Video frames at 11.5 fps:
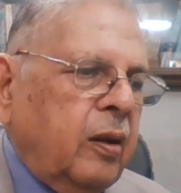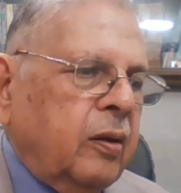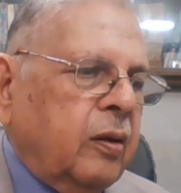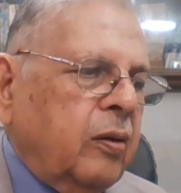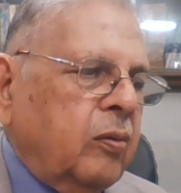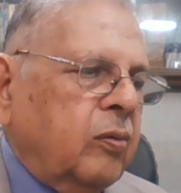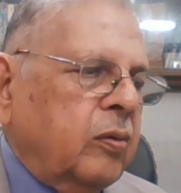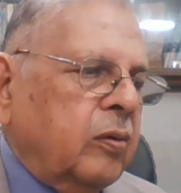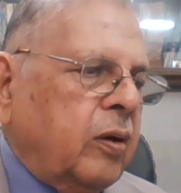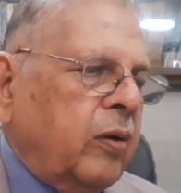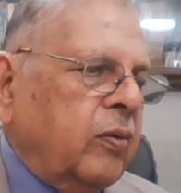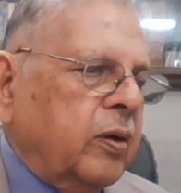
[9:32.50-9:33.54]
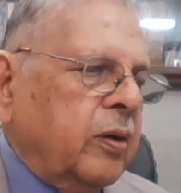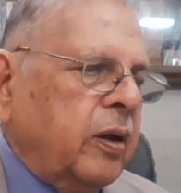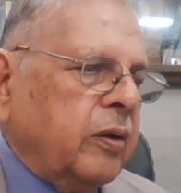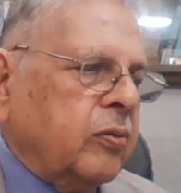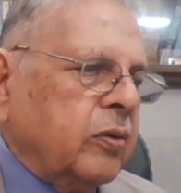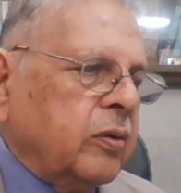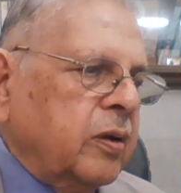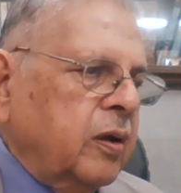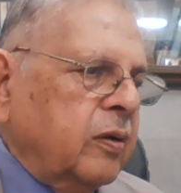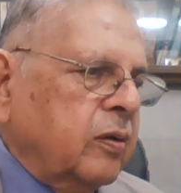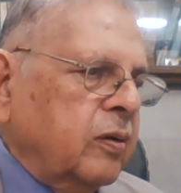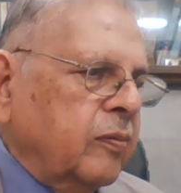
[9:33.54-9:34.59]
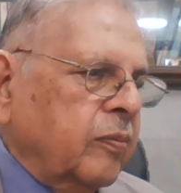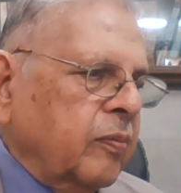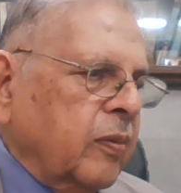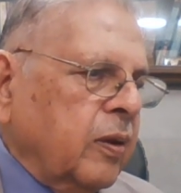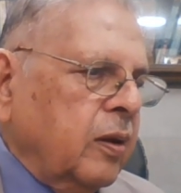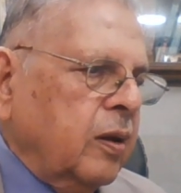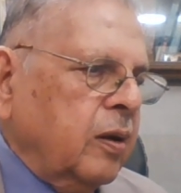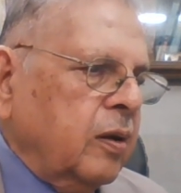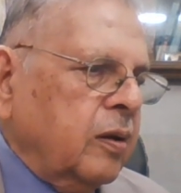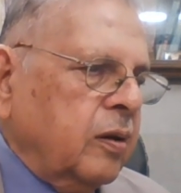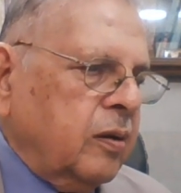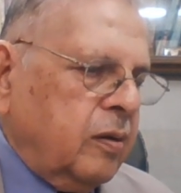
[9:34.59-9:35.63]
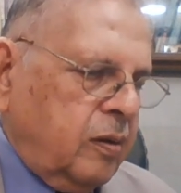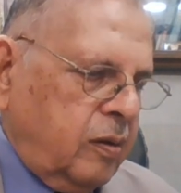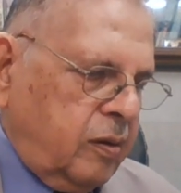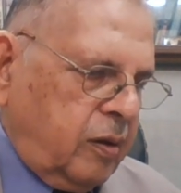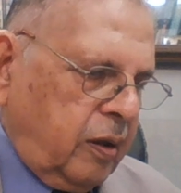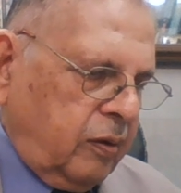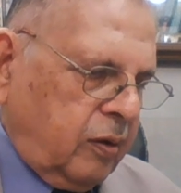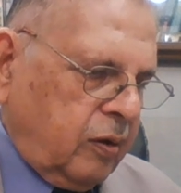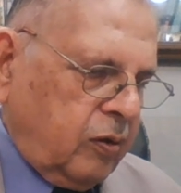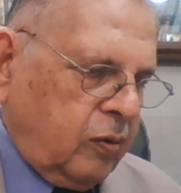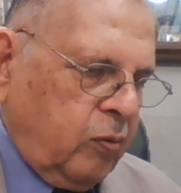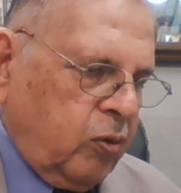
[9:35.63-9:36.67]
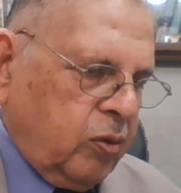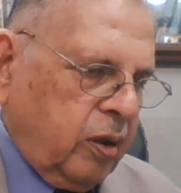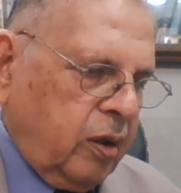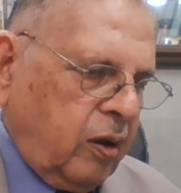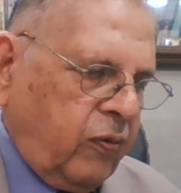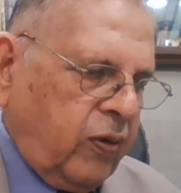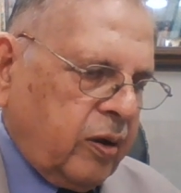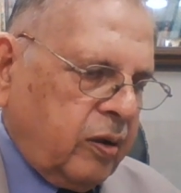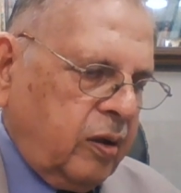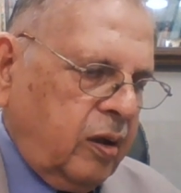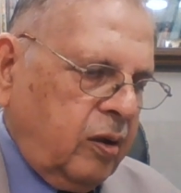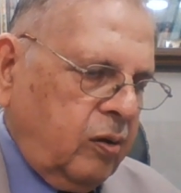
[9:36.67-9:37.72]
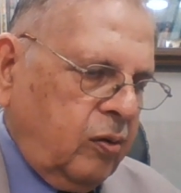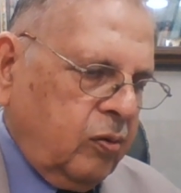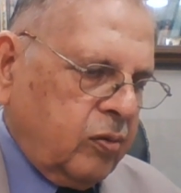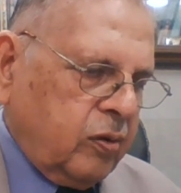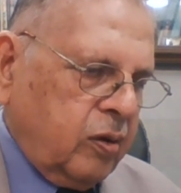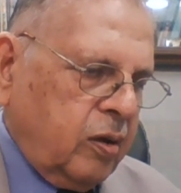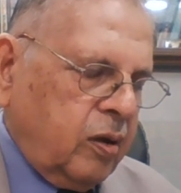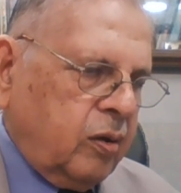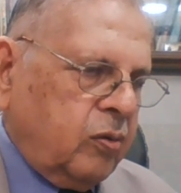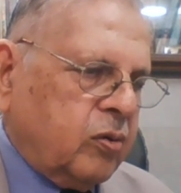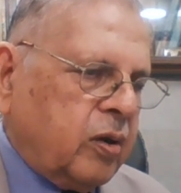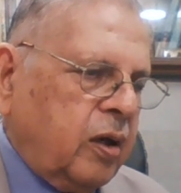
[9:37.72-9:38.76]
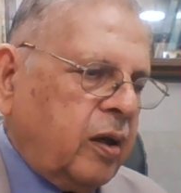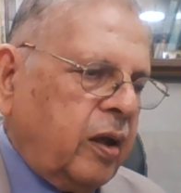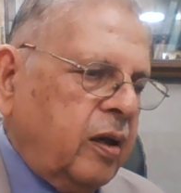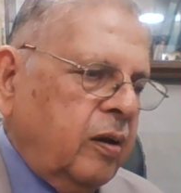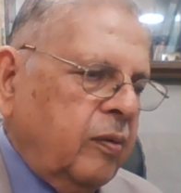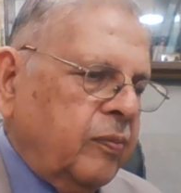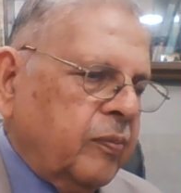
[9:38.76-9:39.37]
Now our next question is, does smoking affect the uterine line?